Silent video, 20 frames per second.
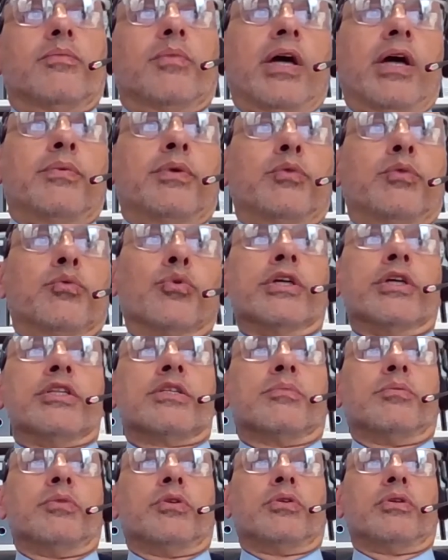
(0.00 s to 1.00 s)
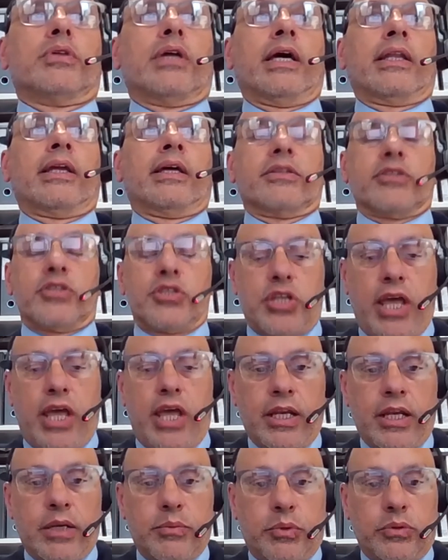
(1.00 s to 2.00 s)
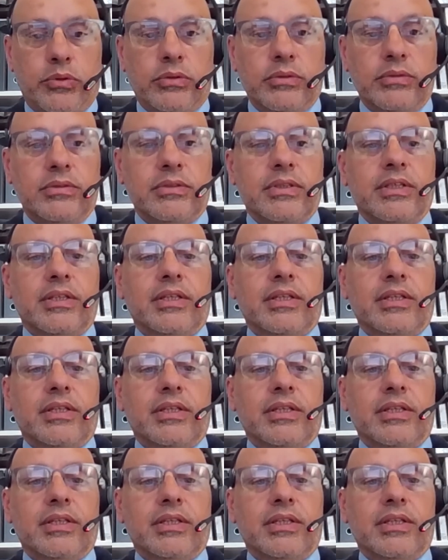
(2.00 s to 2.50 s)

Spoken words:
may be reasonable and understandable,